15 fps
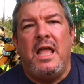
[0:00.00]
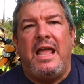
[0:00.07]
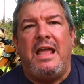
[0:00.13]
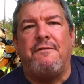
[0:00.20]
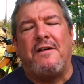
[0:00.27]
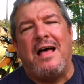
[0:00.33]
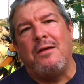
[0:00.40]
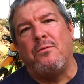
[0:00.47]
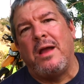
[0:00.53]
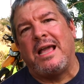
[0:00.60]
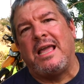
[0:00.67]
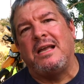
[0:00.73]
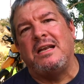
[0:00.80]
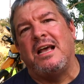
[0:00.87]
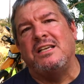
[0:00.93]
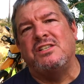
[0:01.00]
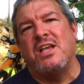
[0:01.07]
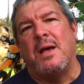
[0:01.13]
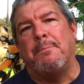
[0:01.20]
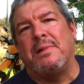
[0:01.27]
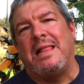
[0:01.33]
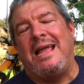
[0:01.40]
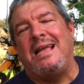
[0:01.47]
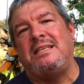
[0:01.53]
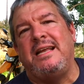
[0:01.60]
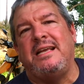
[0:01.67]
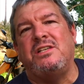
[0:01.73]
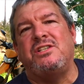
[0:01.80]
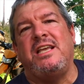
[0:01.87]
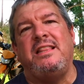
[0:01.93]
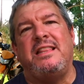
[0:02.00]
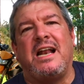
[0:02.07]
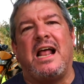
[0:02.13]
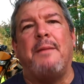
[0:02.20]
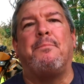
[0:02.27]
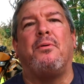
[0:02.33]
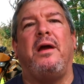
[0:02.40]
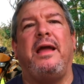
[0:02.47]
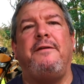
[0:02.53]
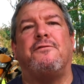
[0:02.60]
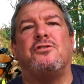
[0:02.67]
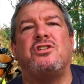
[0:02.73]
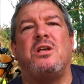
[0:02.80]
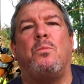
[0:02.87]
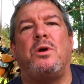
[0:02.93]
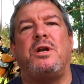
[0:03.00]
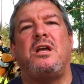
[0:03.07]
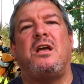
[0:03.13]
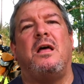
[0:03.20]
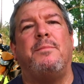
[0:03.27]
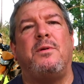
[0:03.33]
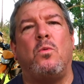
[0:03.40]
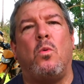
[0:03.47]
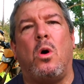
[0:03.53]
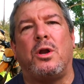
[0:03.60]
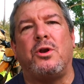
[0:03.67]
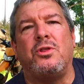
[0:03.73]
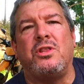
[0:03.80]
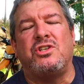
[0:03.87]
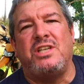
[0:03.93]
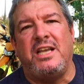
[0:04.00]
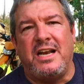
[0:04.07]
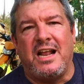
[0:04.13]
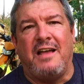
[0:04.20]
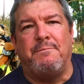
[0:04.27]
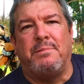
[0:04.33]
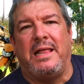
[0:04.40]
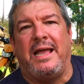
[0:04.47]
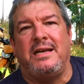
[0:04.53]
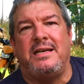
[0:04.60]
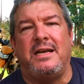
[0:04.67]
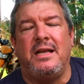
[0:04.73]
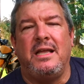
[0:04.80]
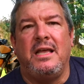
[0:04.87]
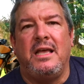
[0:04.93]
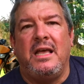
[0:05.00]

if I recognize I'm planting seed, then I pray for someone to come and water the seed I planted.